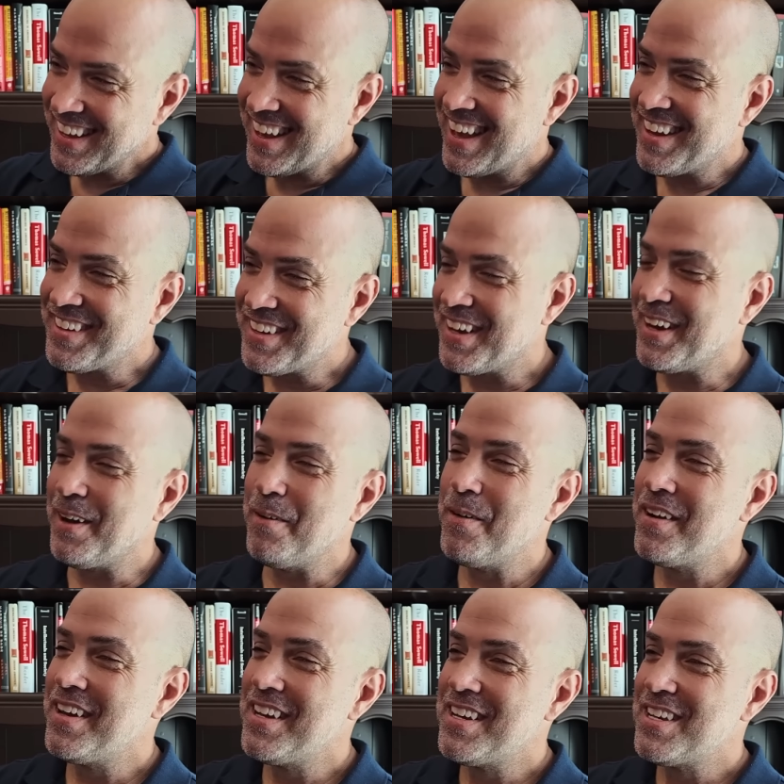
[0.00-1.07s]
And uh,
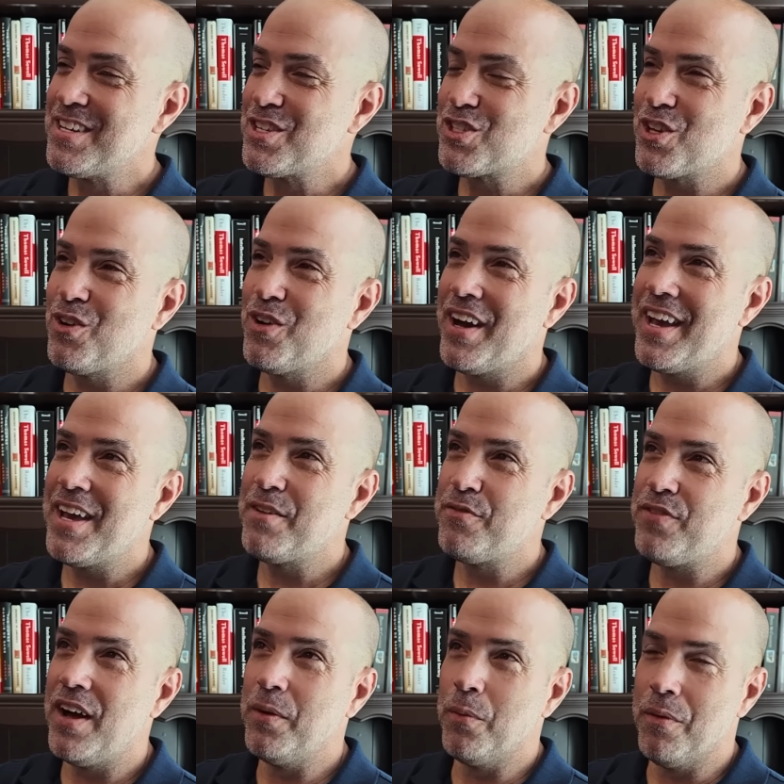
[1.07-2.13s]
so I had
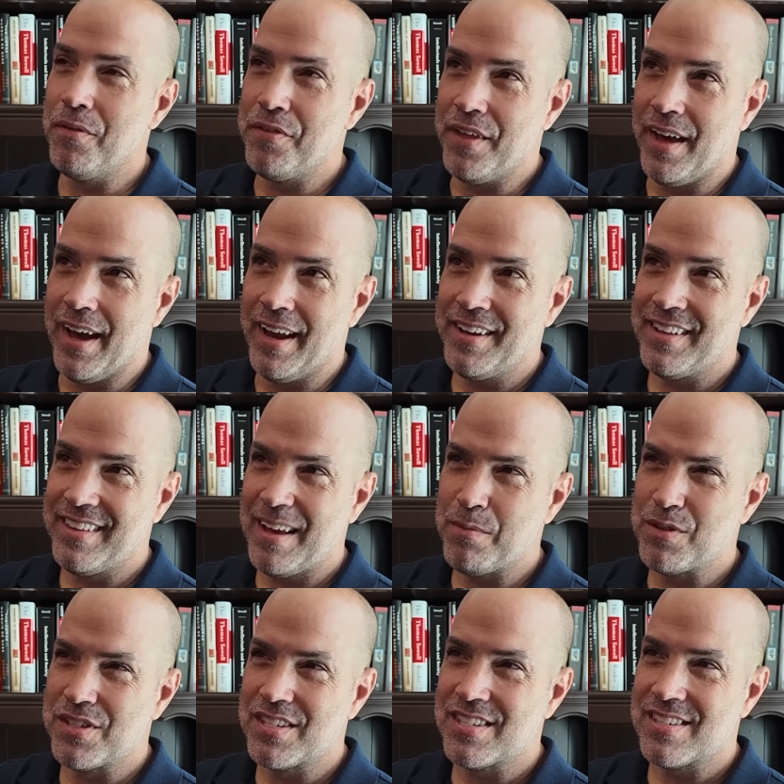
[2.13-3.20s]
fun with that. That
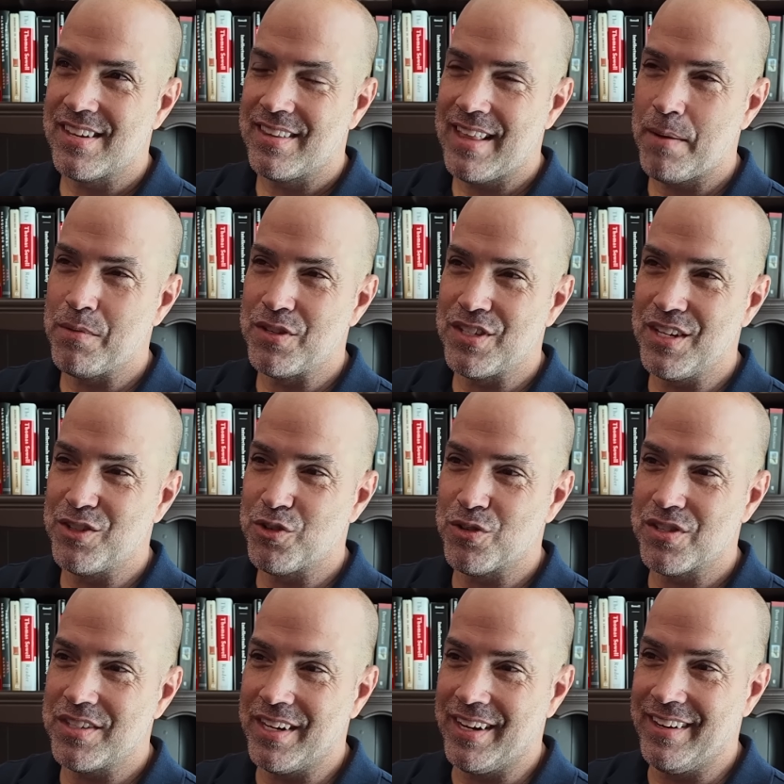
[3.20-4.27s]
was that was
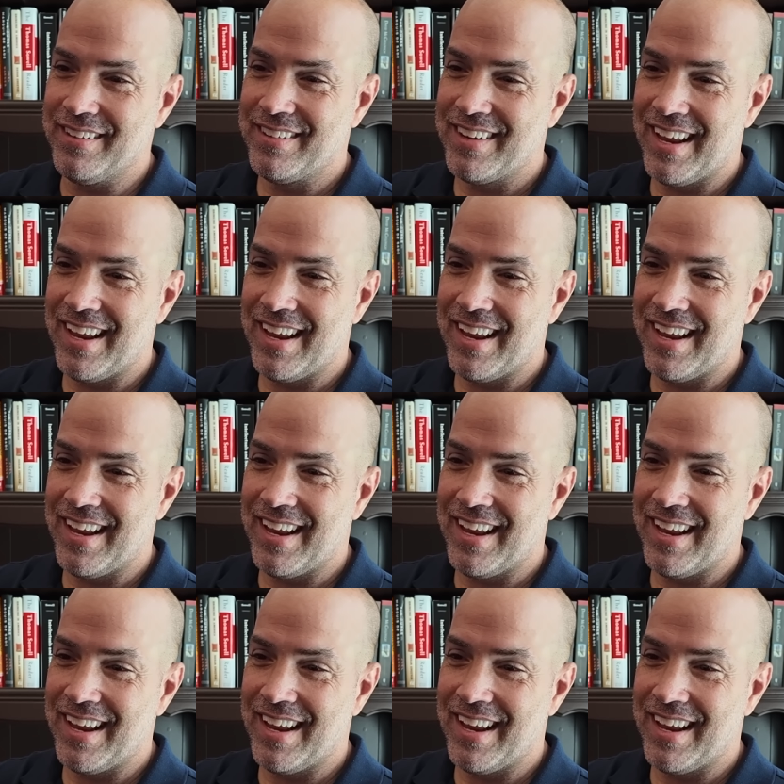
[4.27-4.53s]
interesting.